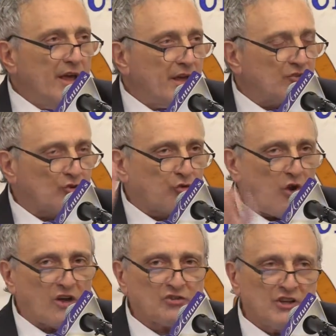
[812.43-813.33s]
it's
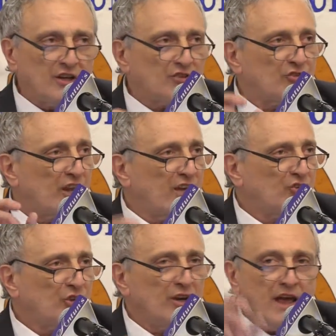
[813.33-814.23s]
crossing this
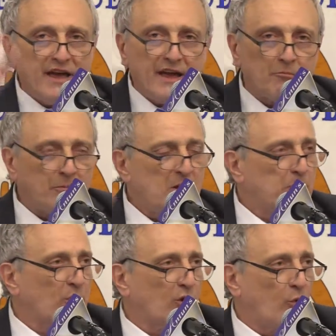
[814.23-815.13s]
nation, and
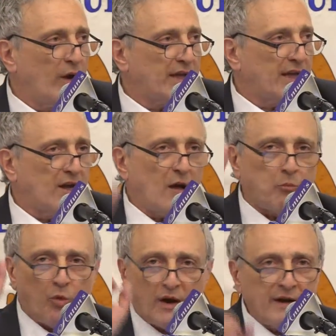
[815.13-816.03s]
people are waking
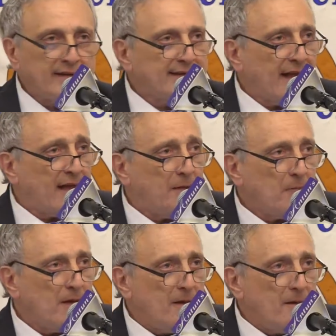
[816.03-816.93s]
up one at a time,